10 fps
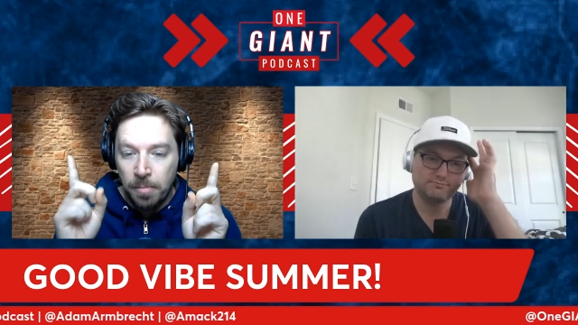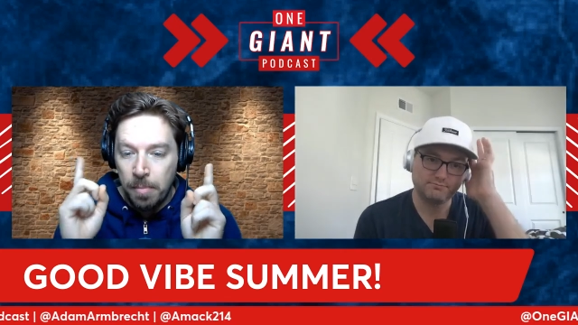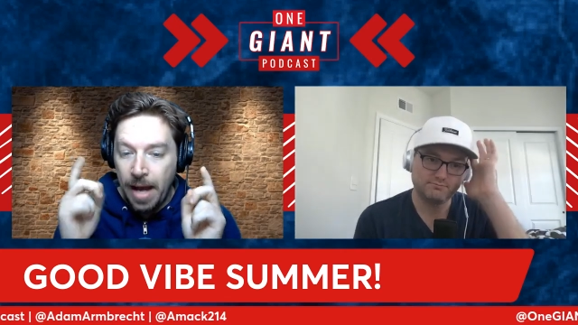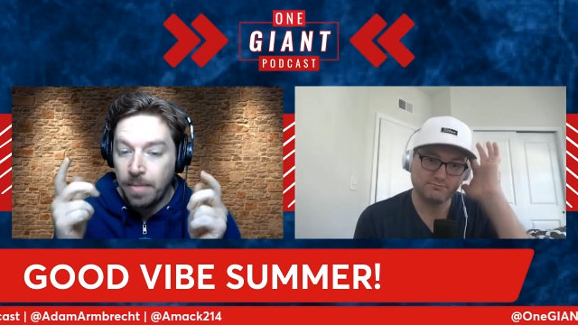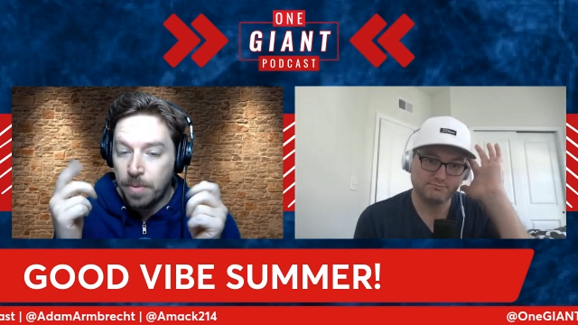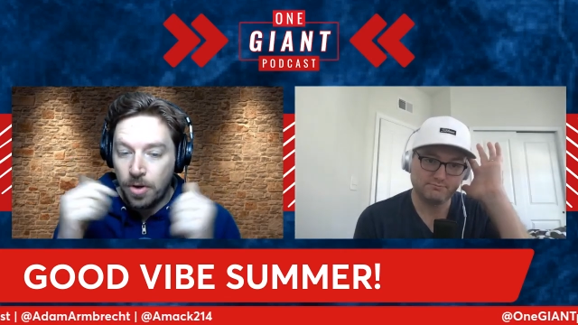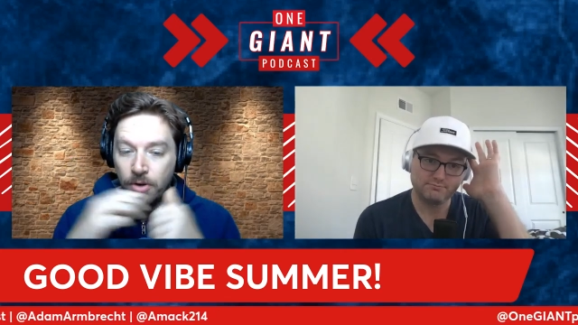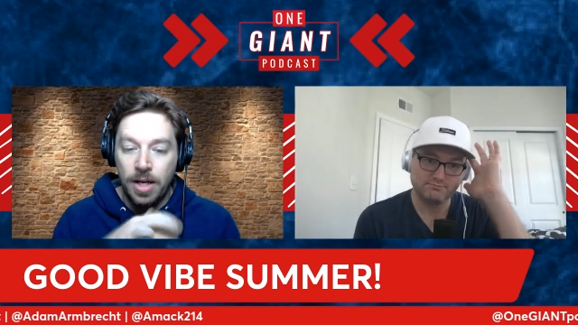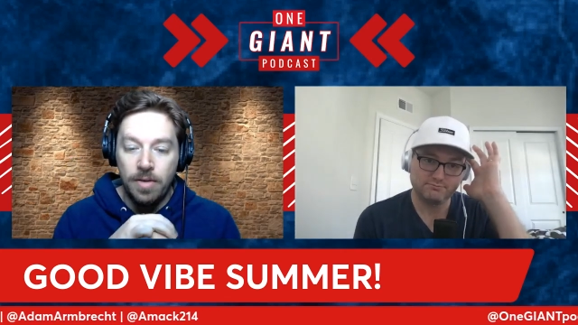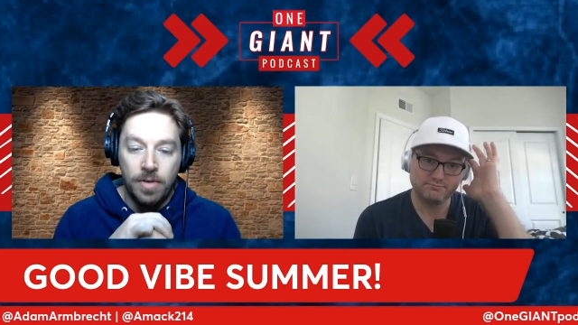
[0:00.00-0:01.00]
Speaker 1: Matt
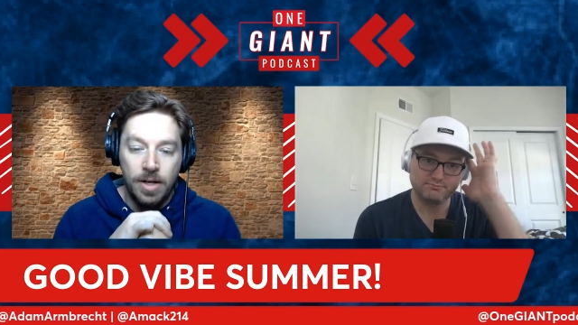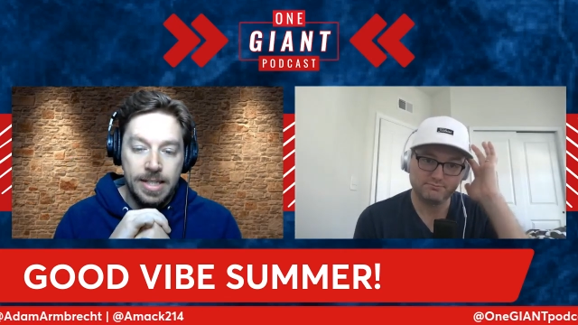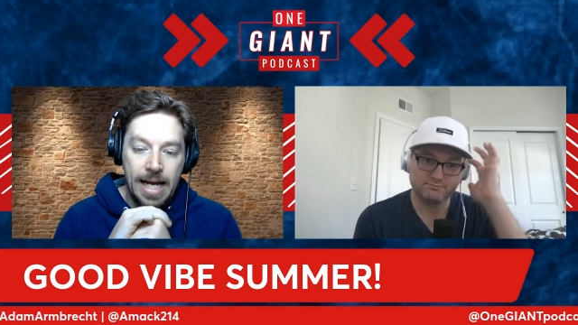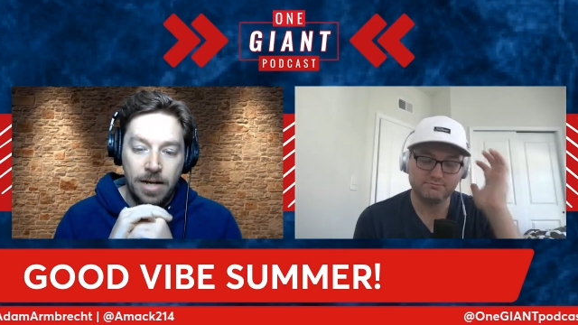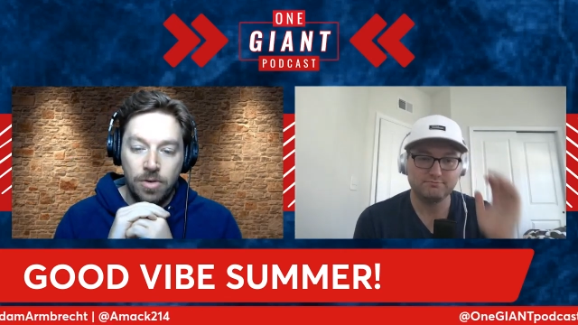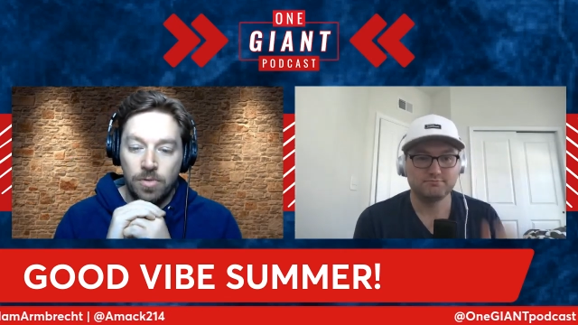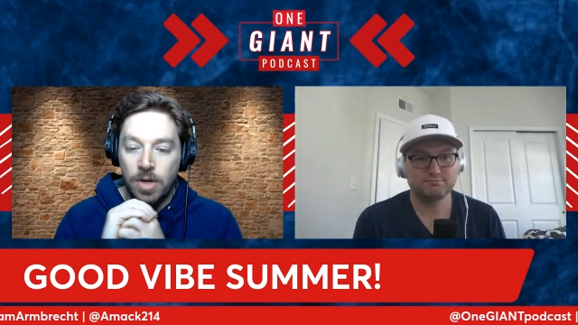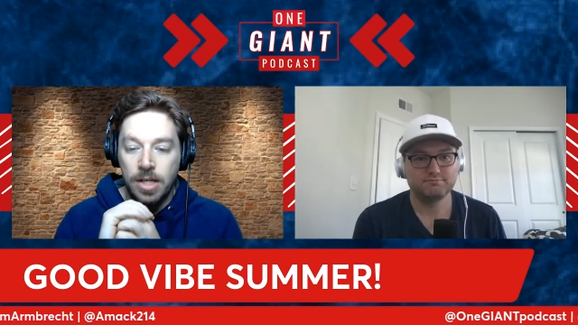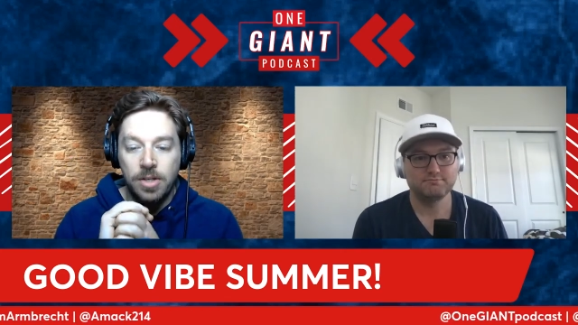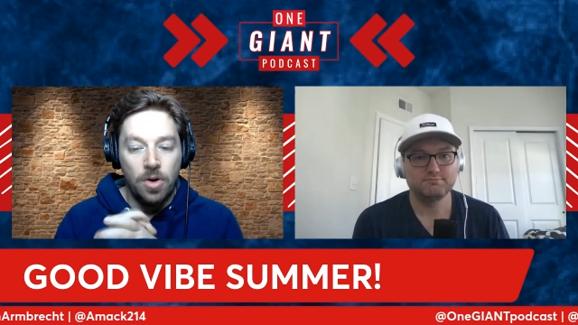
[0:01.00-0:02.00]
Peart at right tackle,
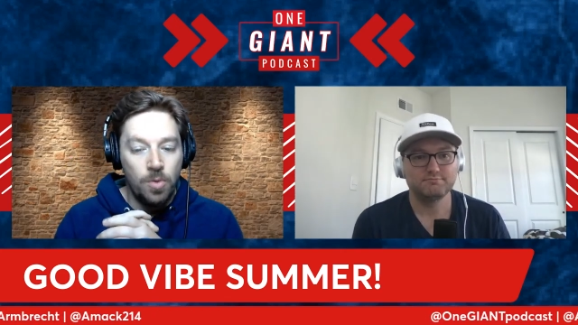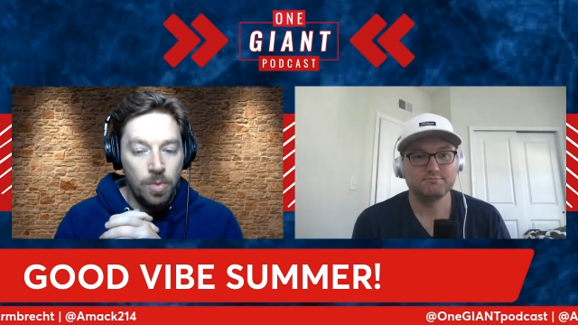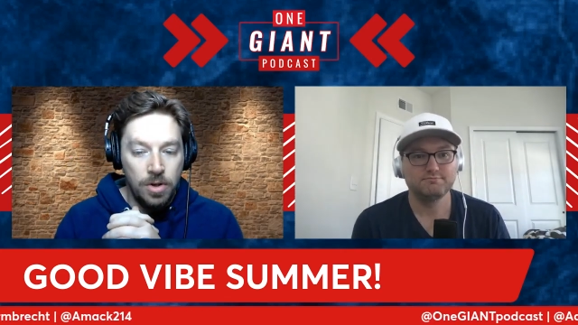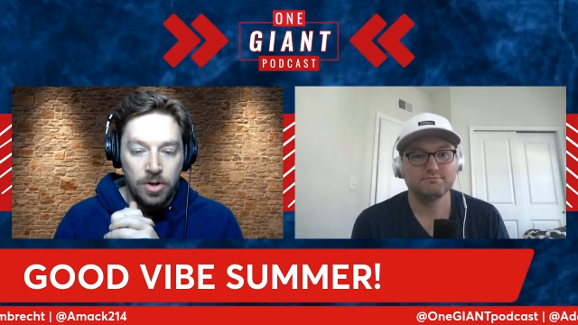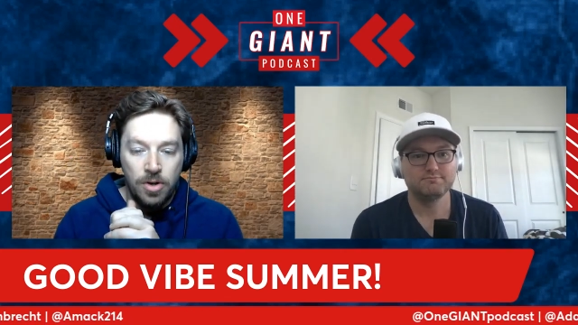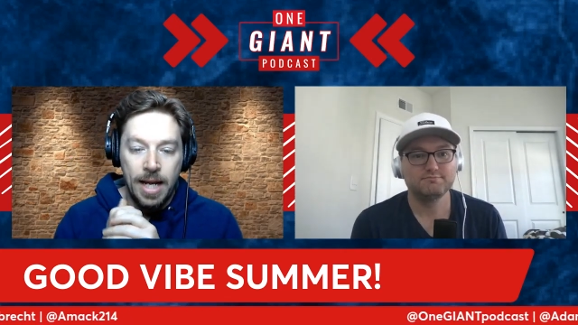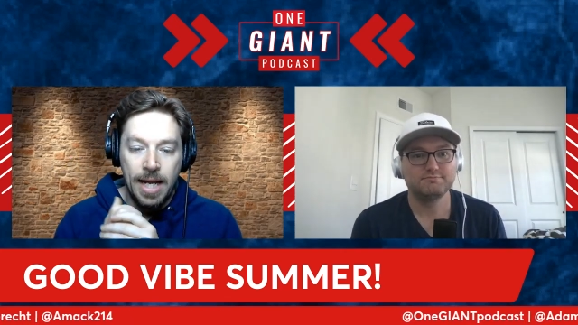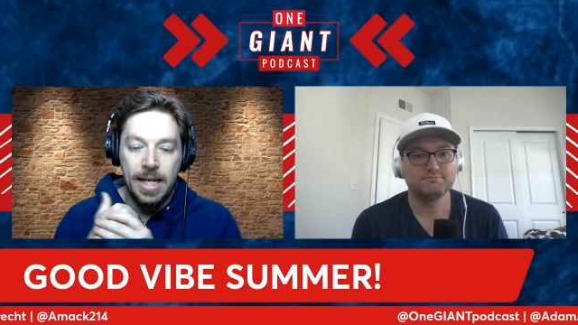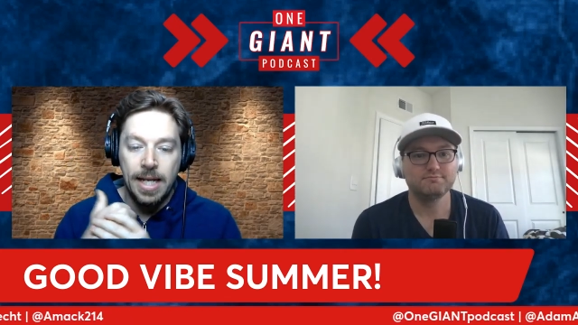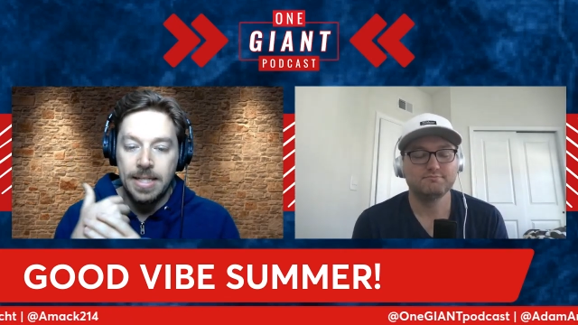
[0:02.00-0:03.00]
right guard Will
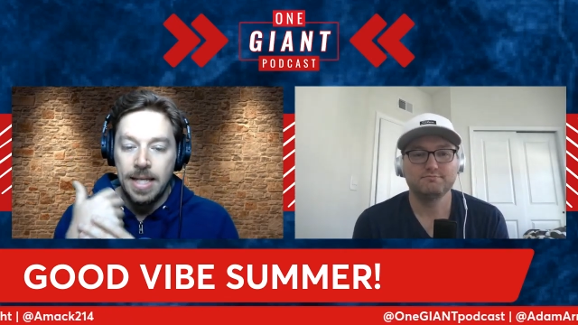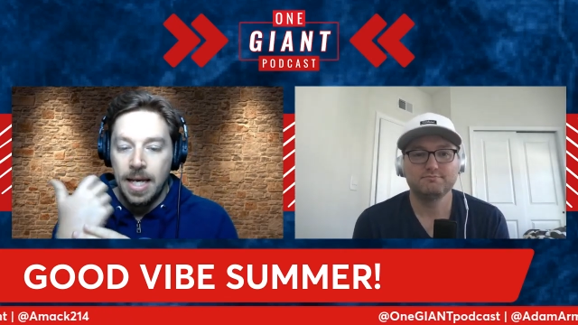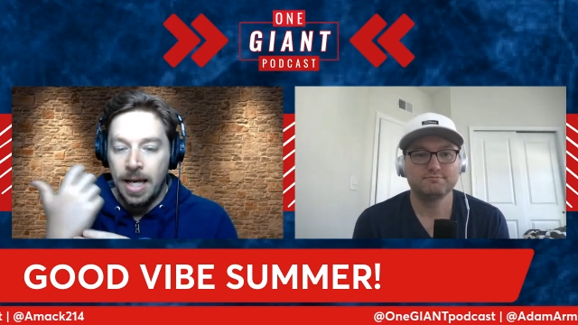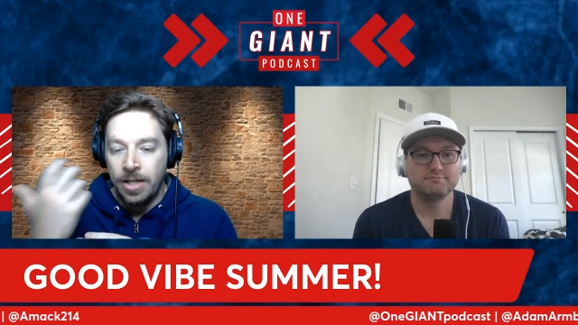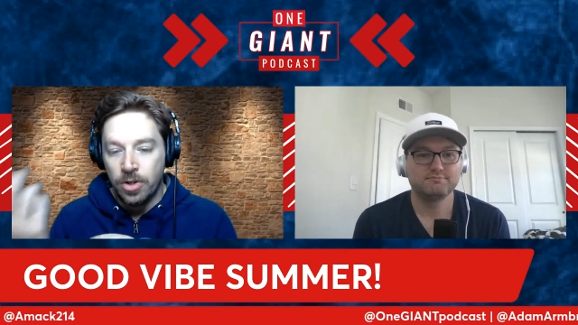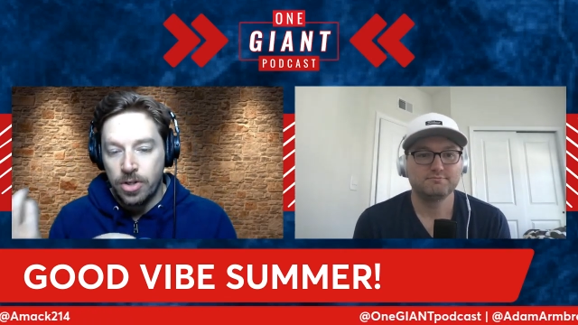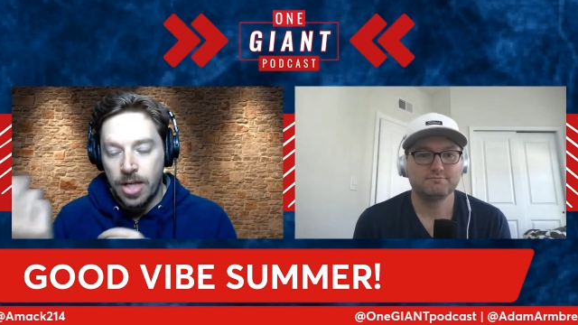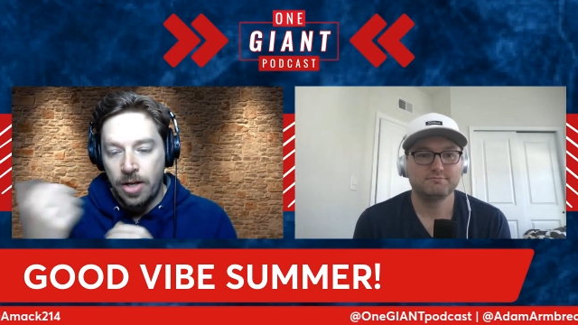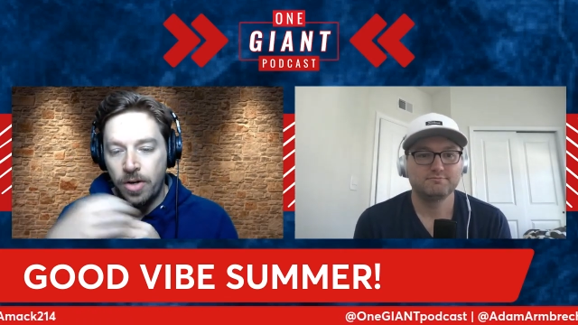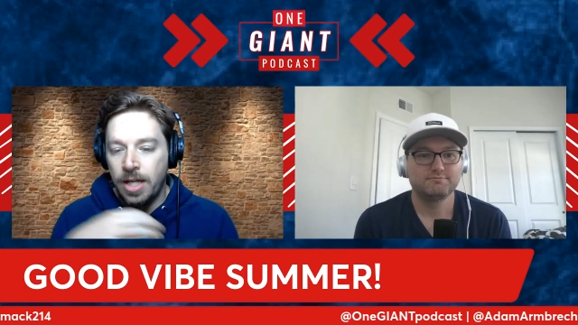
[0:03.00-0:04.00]
Hernandez, and your
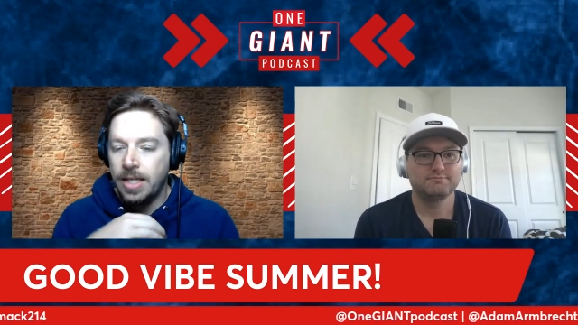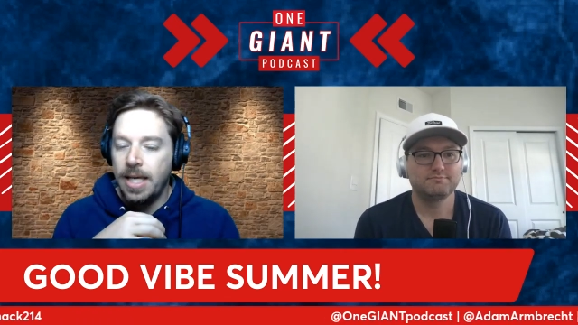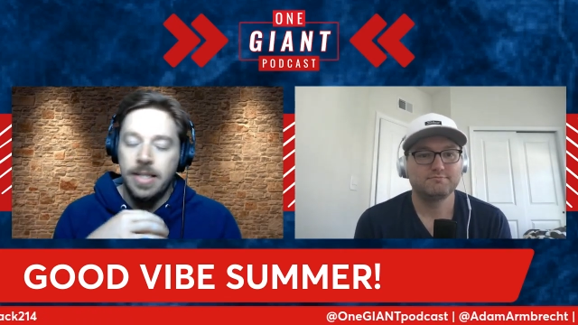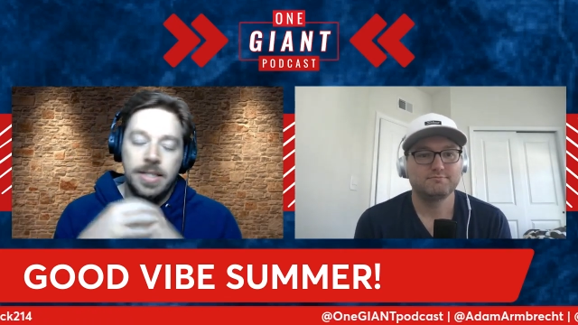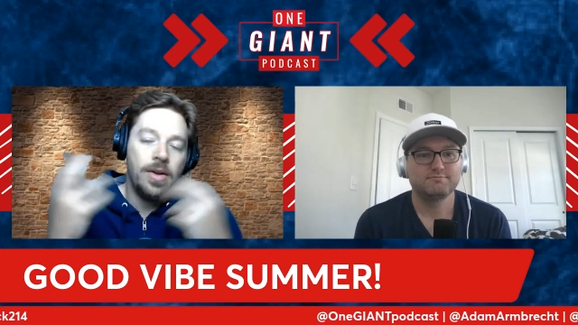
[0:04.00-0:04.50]
center Nick Gates.